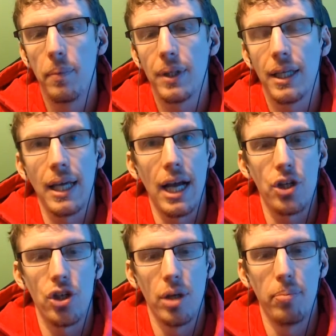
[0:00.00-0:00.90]

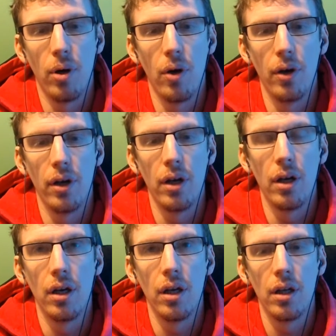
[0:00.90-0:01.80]
catch up on
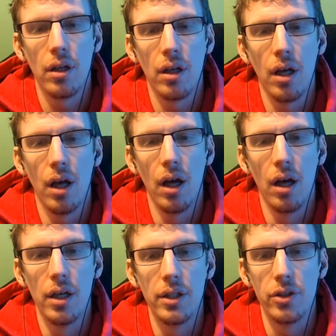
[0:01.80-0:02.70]

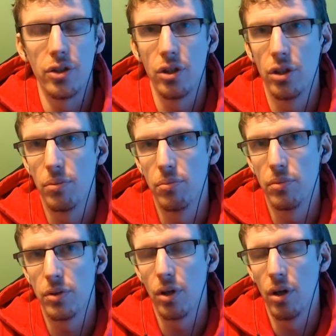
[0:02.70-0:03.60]
in
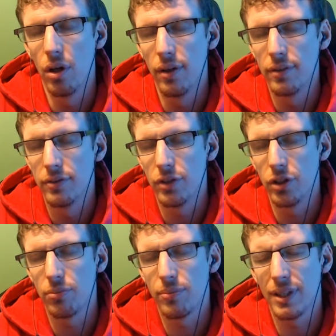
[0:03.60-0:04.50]
terms of just
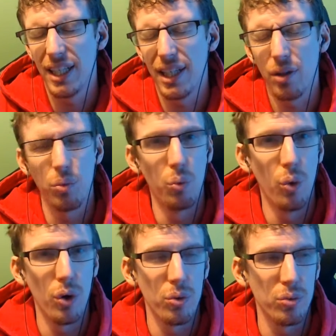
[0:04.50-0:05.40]
getting
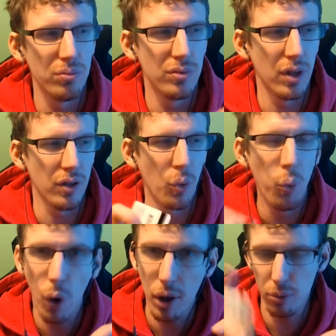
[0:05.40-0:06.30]
I got
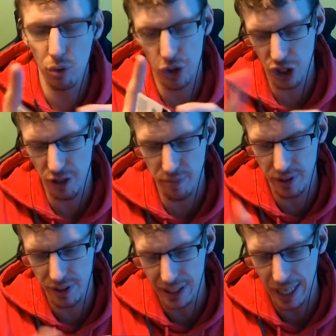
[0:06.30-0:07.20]
one more achievement
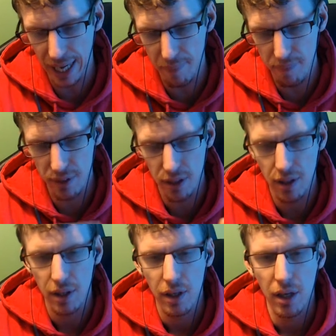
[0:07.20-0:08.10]
to get.
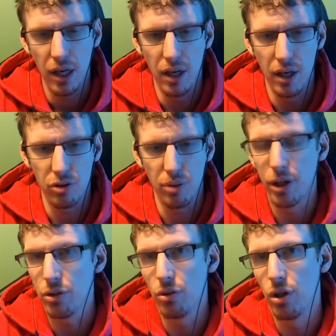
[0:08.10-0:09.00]
So I might
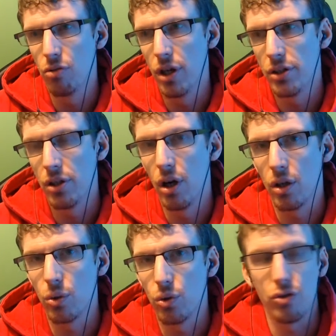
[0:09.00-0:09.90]
do a Horizon
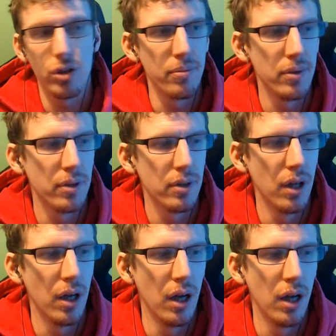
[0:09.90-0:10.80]
hardcore stream
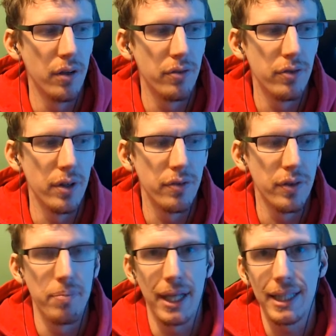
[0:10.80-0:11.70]
for
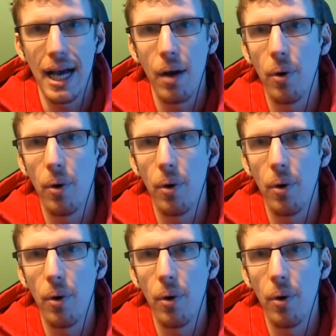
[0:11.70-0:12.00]
pick that one